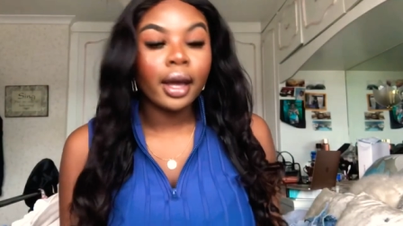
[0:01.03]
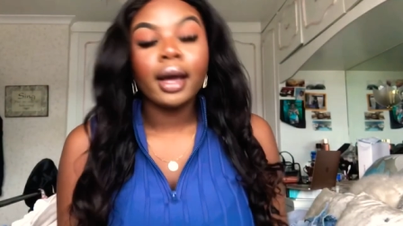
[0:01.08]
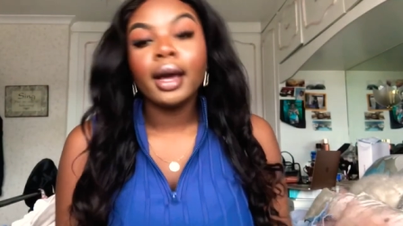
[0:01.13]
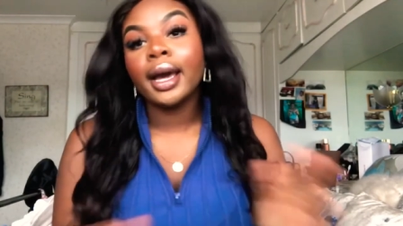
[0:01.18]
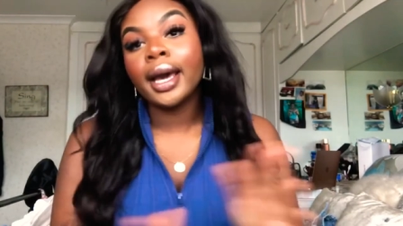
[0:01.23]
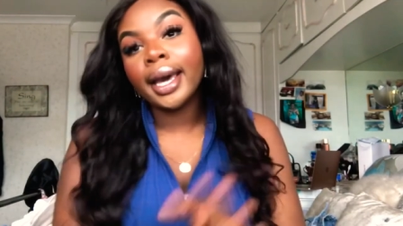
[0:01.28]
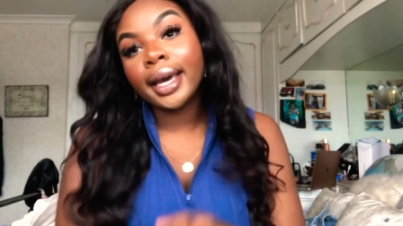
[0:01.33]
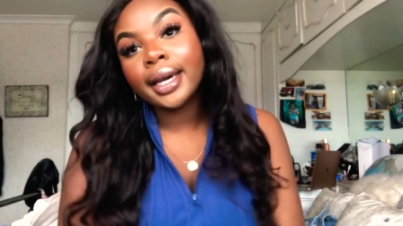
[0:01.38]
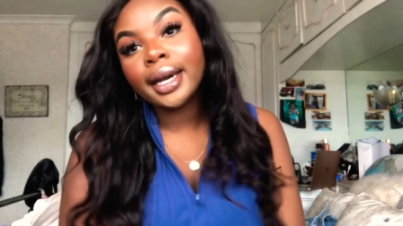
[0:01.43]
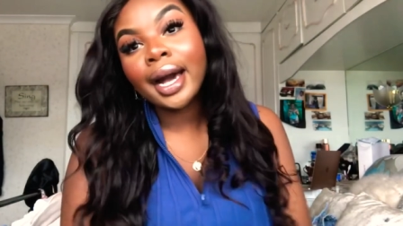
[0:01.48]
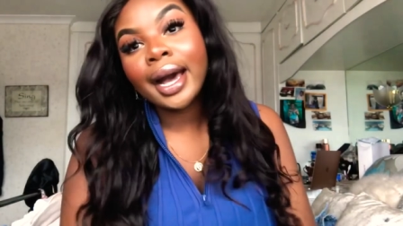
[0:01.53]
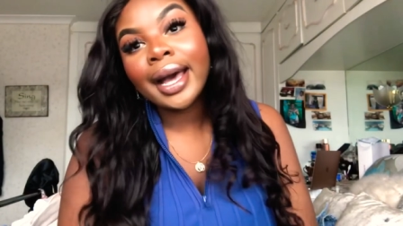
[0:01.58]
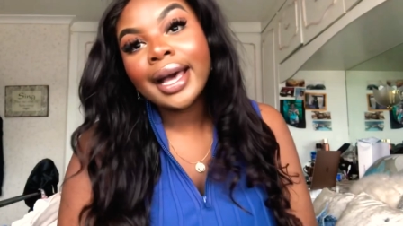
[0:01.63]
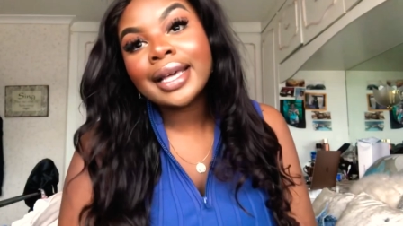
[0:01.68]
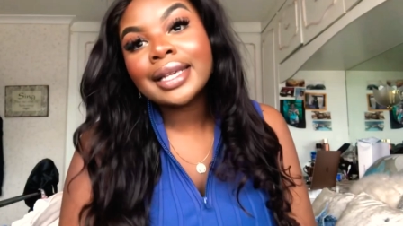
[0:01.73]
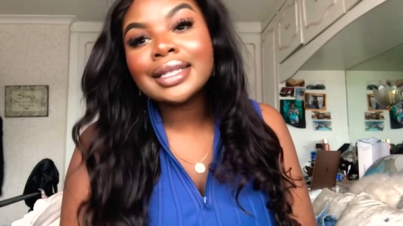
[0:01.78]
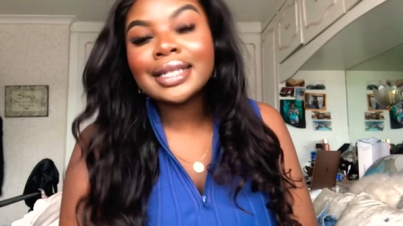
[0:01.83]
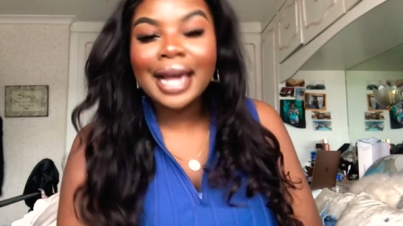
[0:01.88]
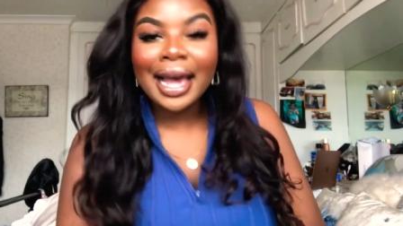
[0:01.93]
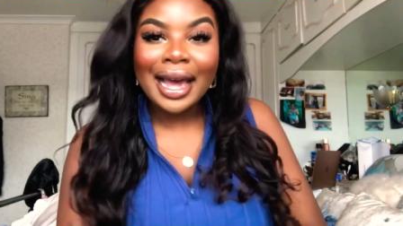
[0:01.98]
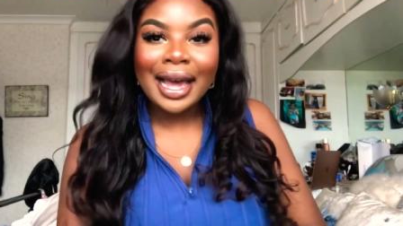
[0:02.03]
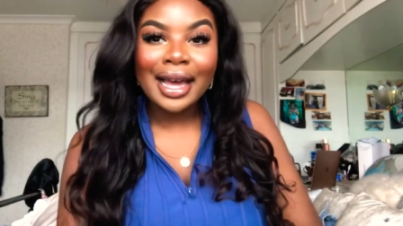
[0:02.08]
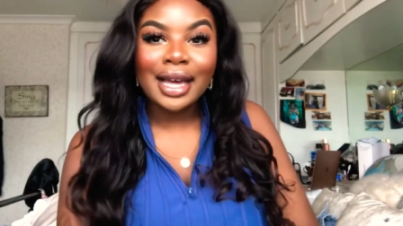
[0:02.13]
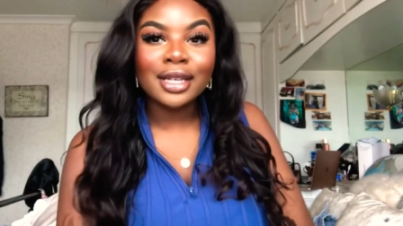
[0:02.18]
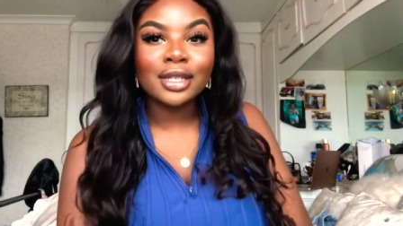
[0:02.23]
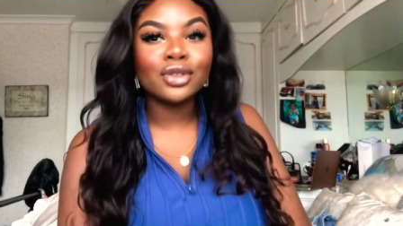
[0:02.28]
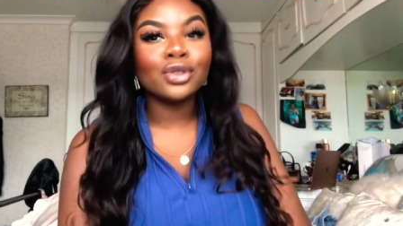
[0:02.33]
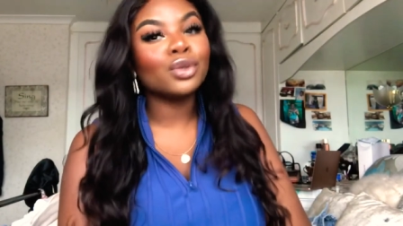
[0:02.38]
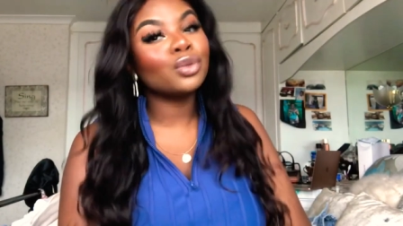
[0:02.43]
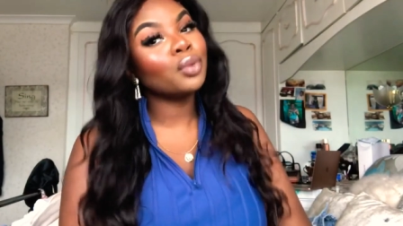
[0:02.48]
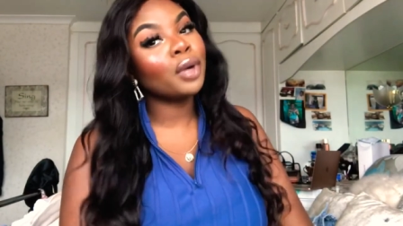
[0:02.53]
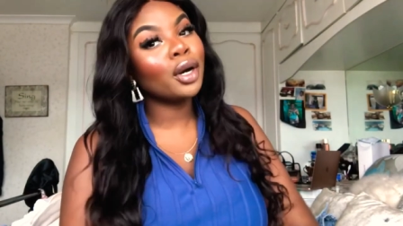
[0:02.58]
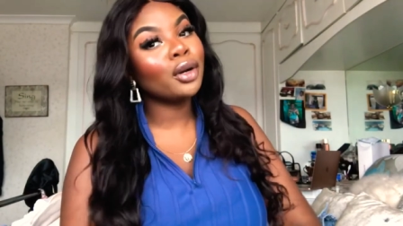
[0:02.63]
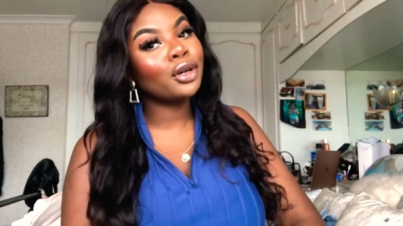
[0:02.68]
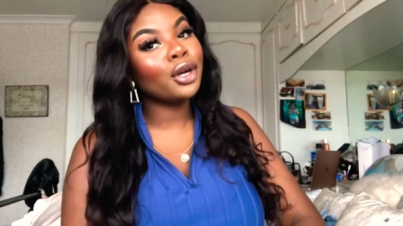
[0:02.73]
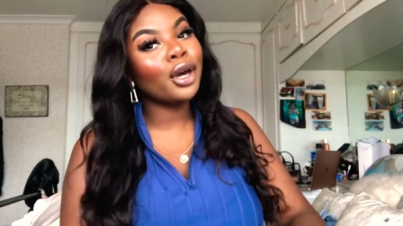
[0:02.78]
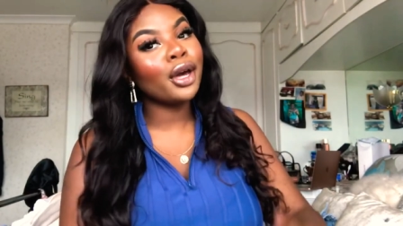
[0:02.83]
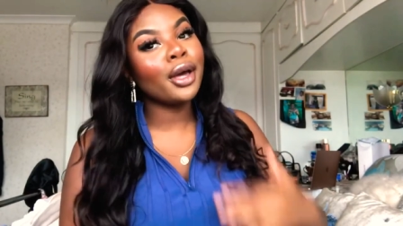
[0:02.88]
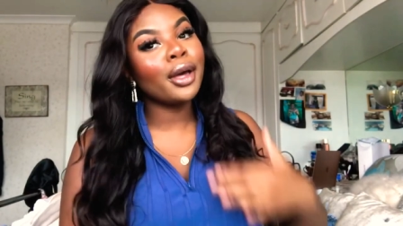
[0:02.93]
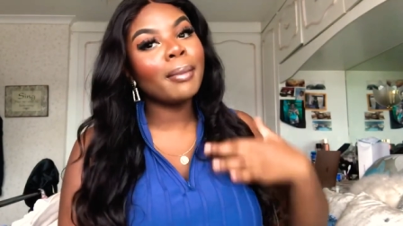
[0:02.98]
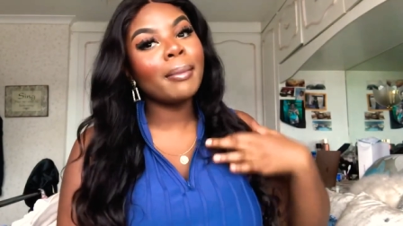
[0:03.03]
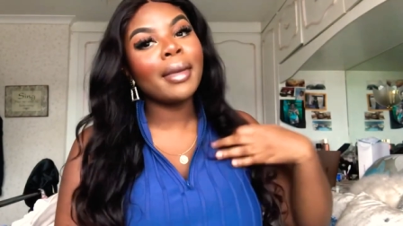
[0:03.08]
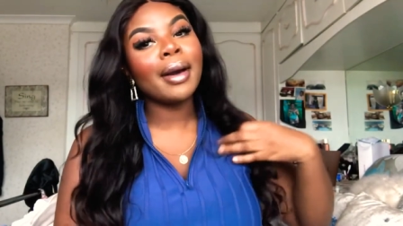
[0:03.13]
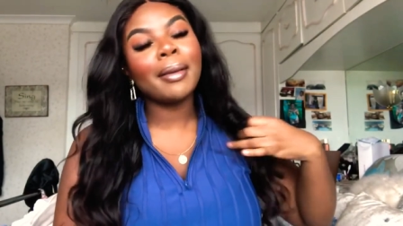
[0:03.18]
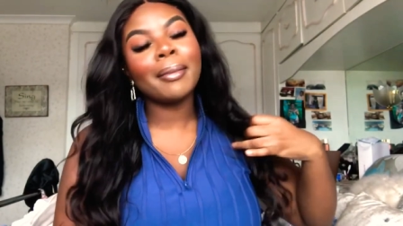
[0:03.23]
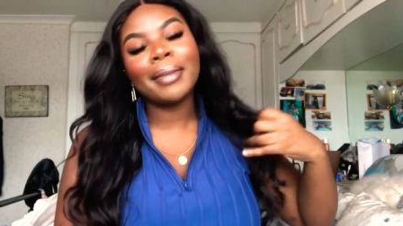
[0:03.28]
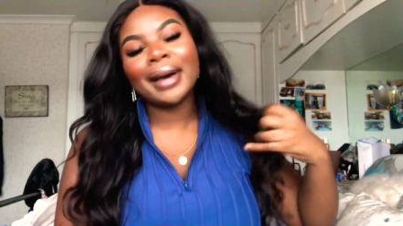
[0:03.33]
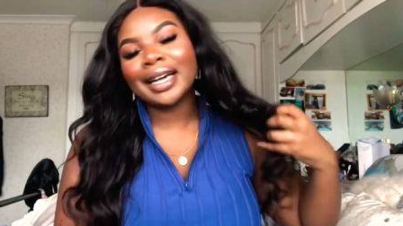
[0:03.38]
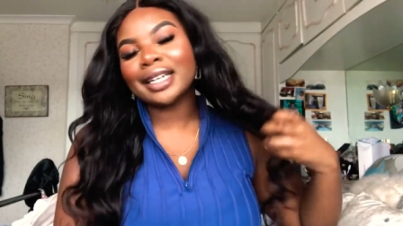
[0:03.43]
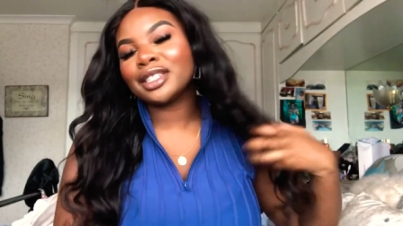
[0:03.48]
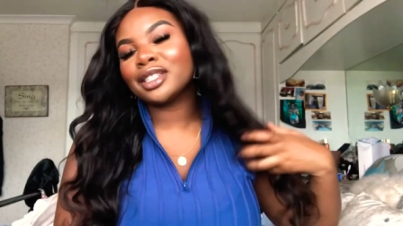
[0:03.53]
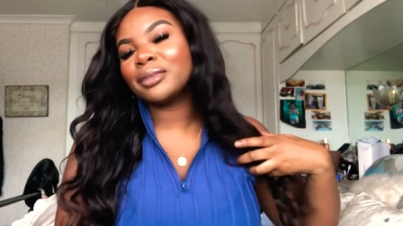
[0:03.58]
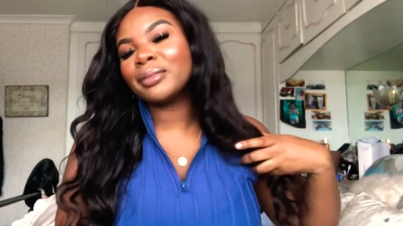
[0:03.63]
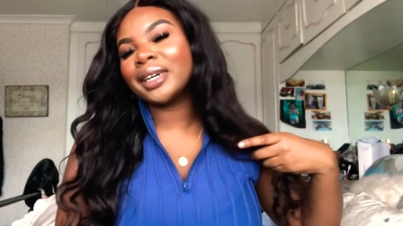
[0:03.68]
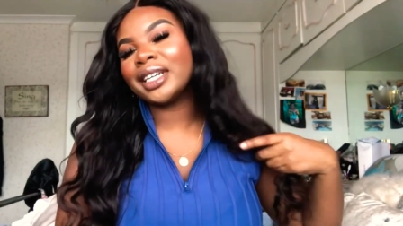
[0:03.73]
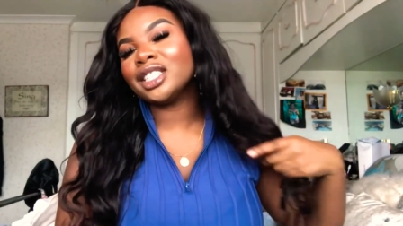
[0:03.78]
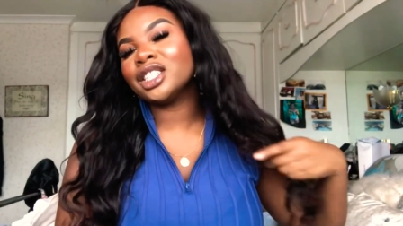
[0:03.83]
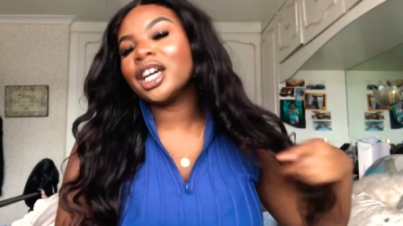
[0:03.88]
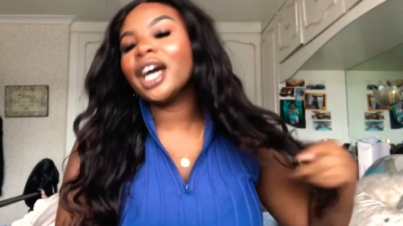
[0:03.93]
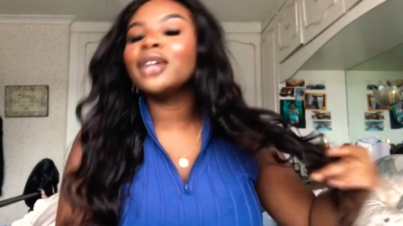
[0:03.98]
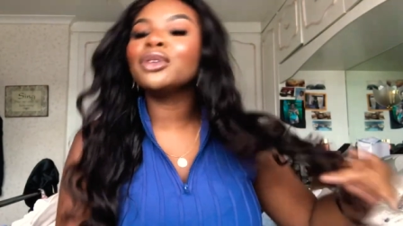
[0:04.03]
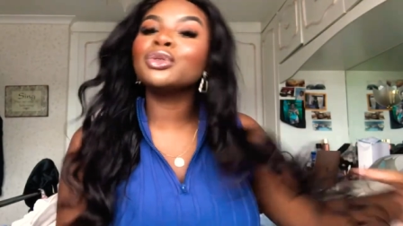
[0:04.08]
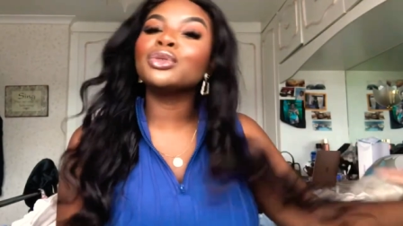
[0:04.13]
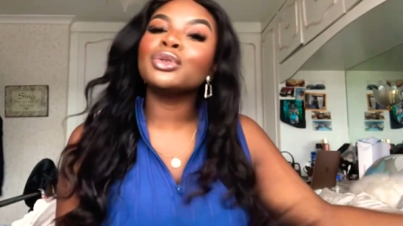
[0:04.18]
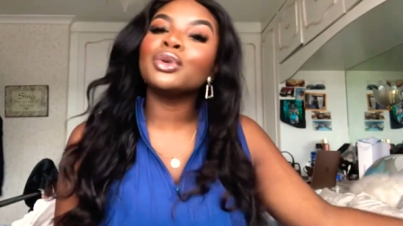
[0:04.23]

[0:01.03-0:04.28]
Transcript: Hey guys and welcome back to my channel.